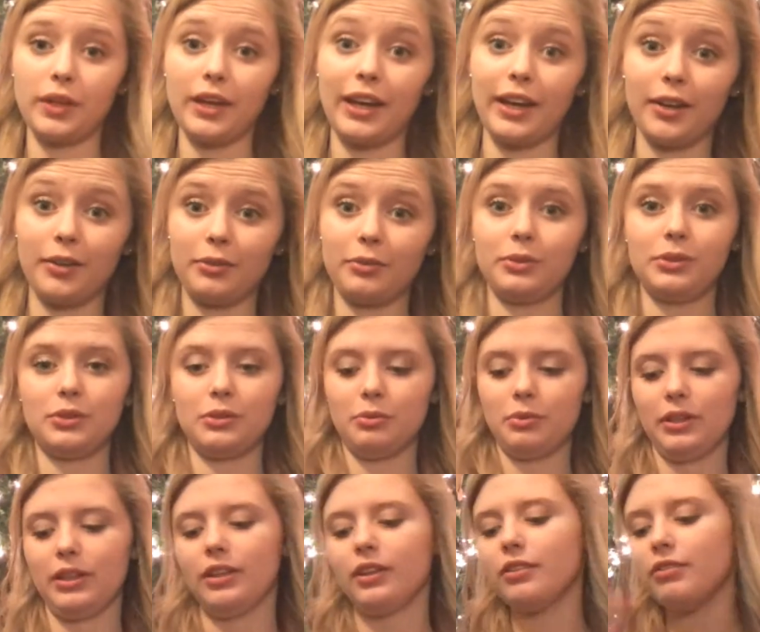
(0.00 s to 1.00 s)
that was
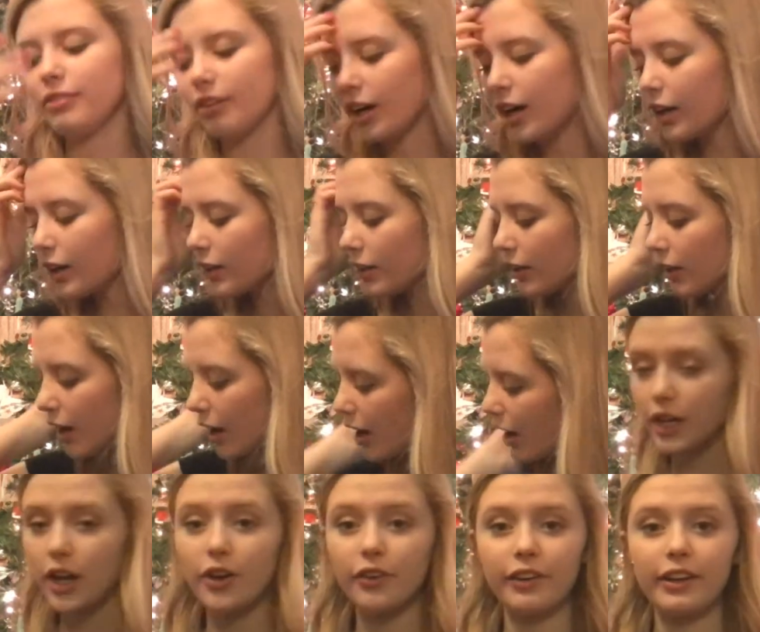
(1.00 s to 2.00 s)
really fun.
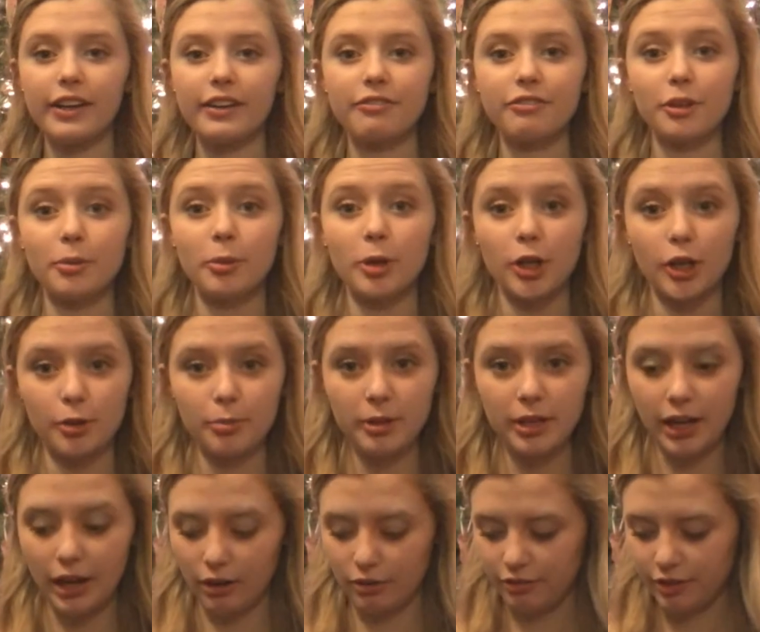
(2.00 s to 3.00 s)
All right, from
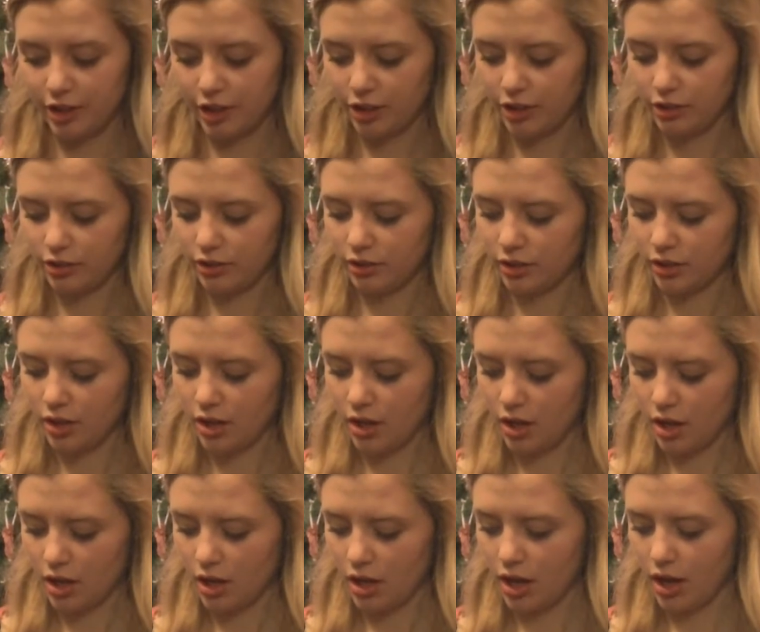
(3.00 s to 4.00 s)
Urban Outfitters,
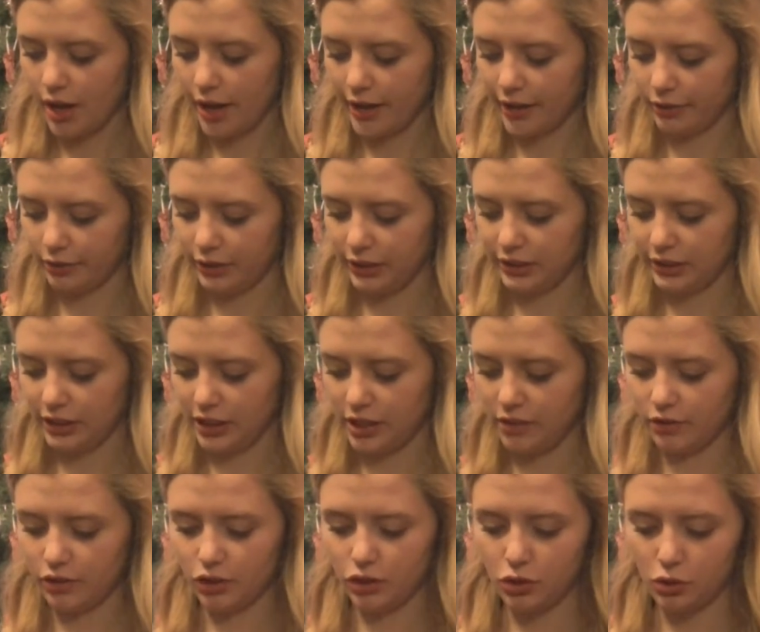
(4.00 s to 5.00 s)
I
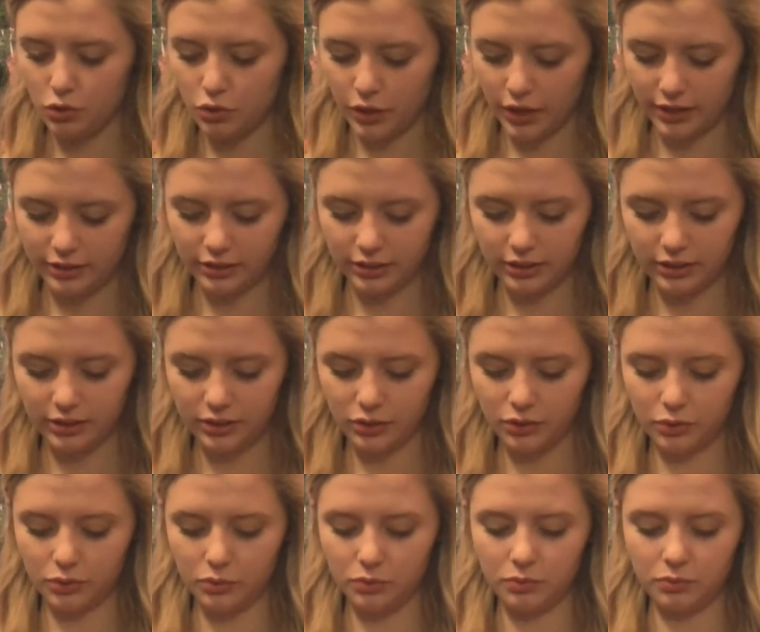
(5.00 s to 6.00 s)
received two
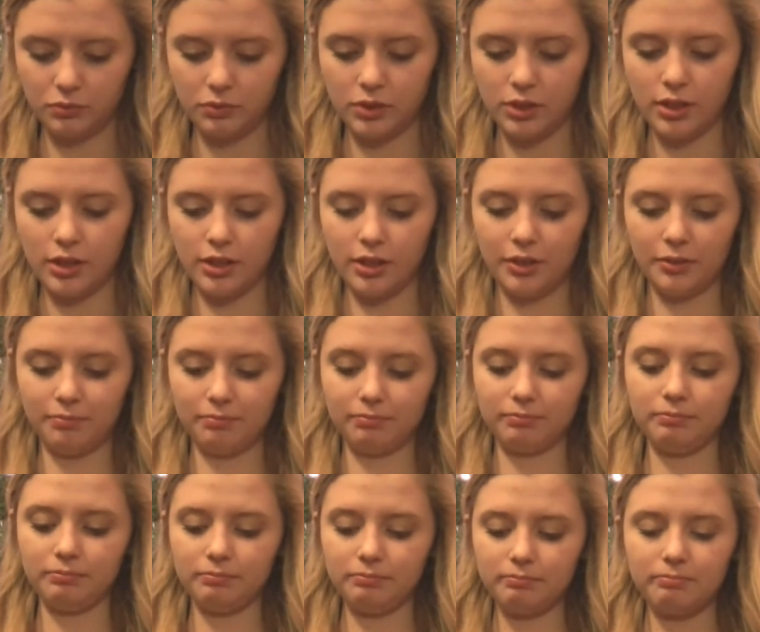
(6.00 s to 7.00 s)
dresses.
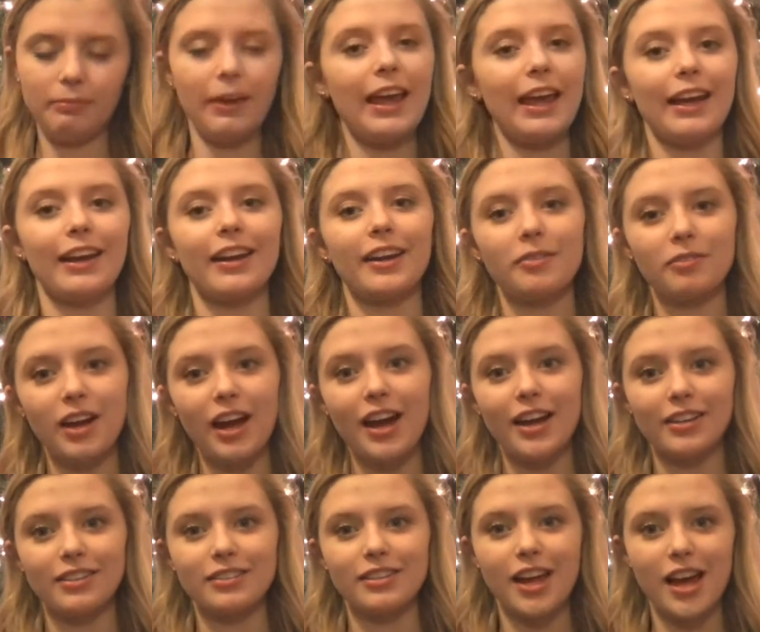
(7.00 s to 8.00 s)
Man, I've
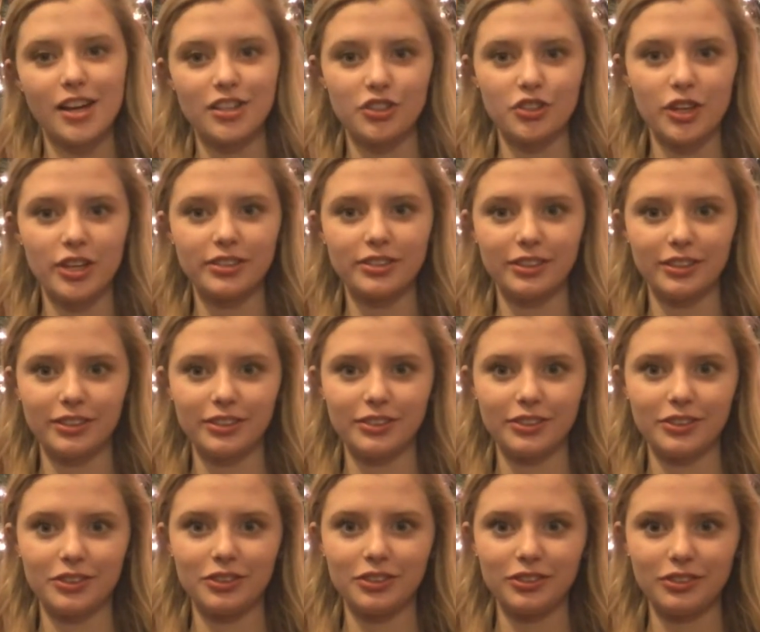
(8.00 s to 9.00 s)
gotten a lot of dresses.
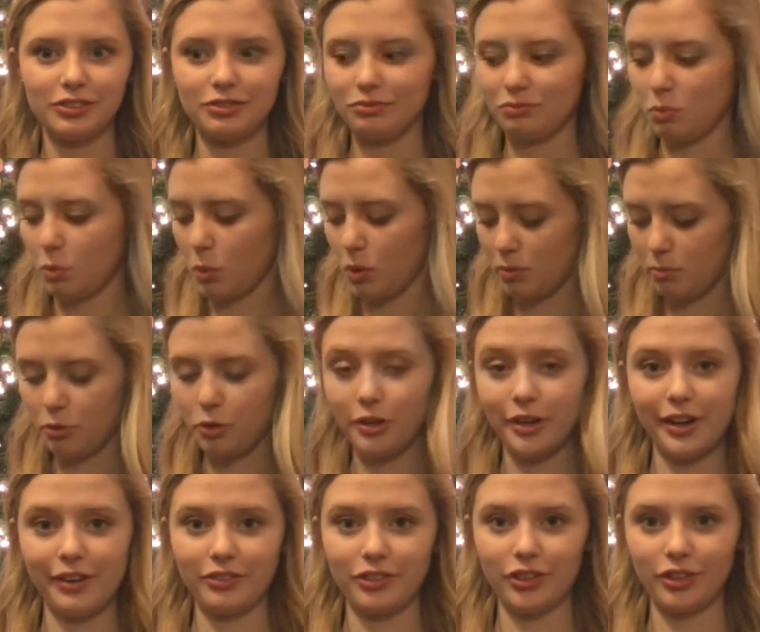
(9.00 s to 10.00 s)
There's one more
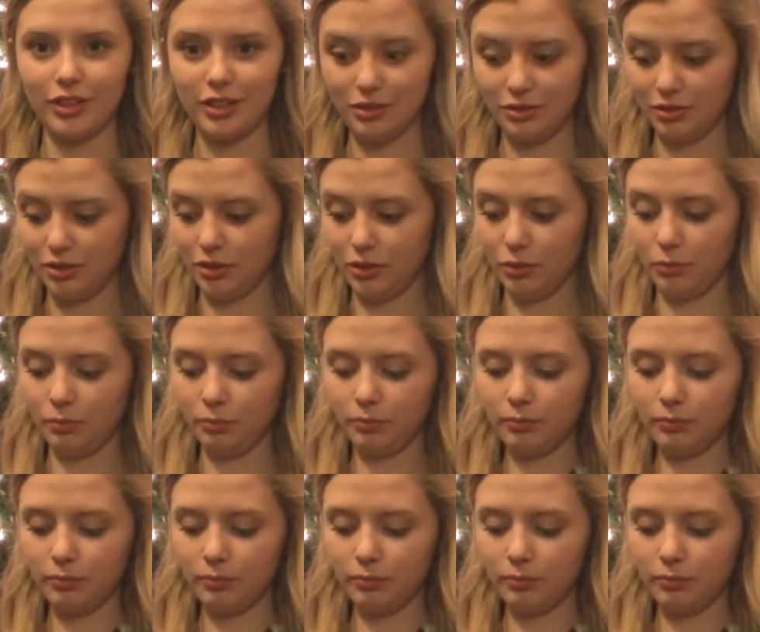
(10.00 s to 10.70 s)
after these two.